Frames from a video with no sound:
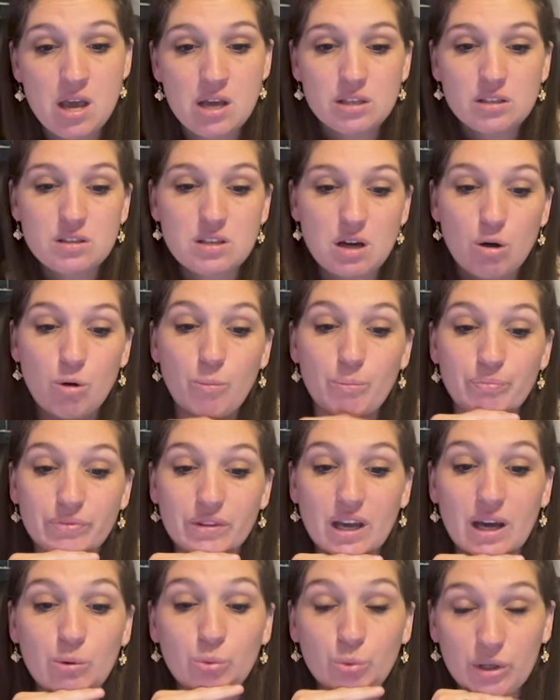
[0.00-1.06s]
So
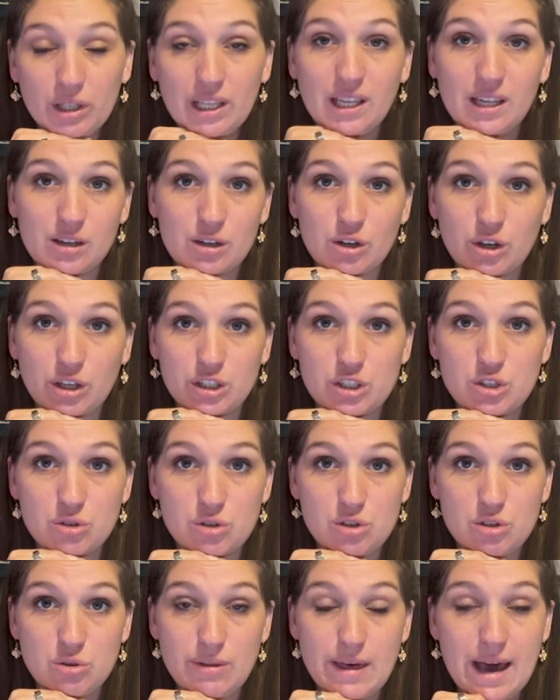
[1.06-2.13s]
I really encourage you
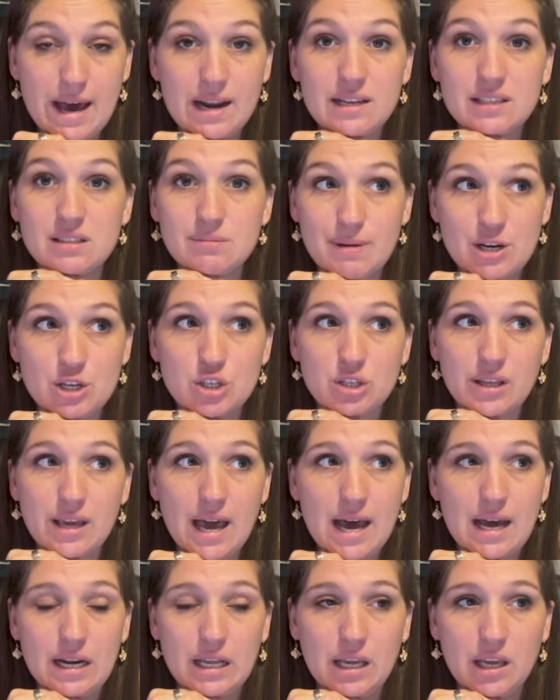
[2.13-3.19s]
to do that, especially
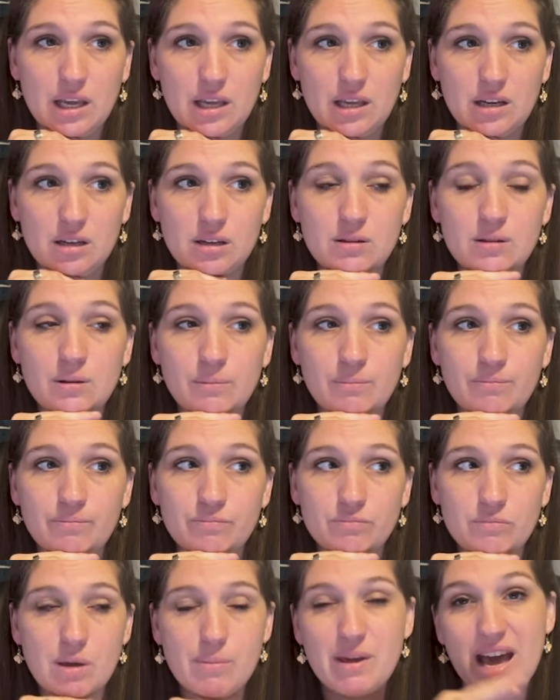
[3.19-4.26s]
adding in
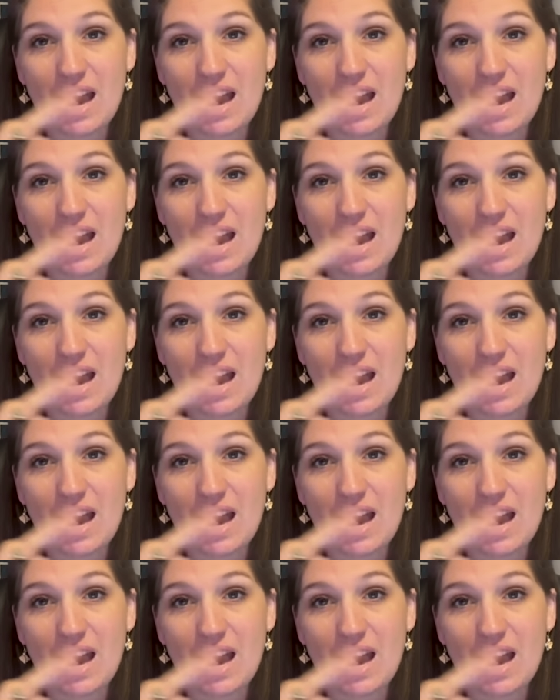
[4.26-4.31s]
maybe